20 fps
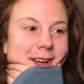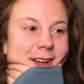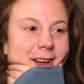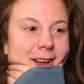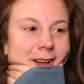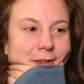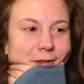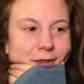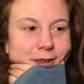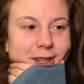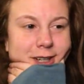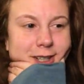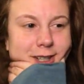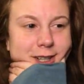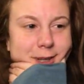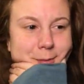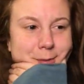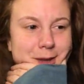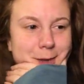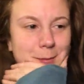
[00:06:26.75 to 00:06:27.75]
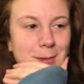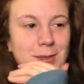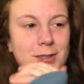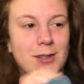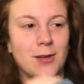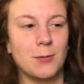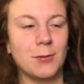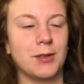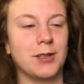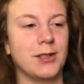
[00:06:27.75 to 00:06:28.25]
I forget that baby's
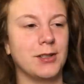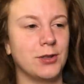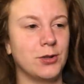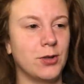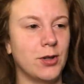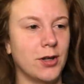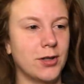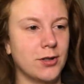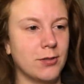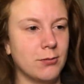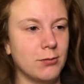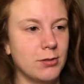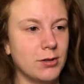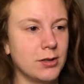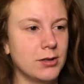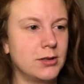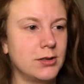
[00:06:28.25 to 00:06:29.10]
come with instruction books.